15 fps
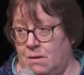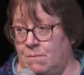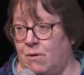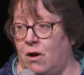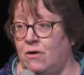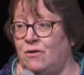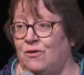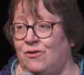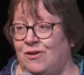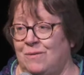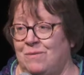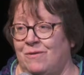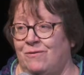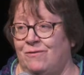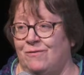
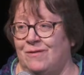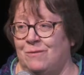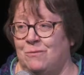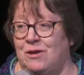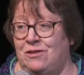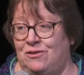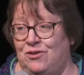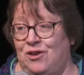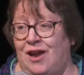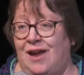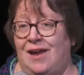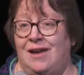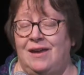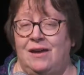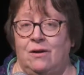partnership with
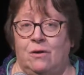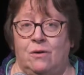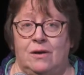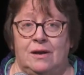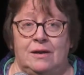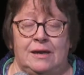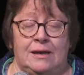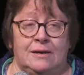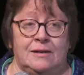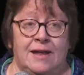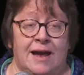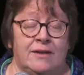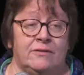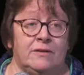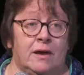CHE here in
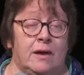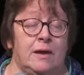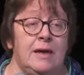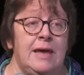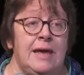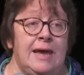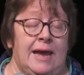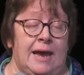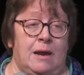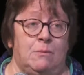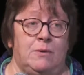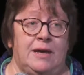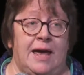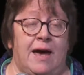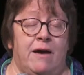Alaska, and
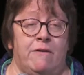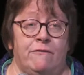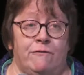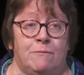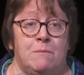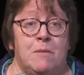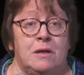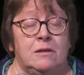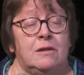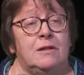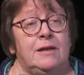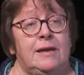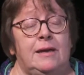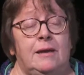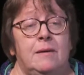we have
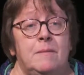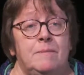monthly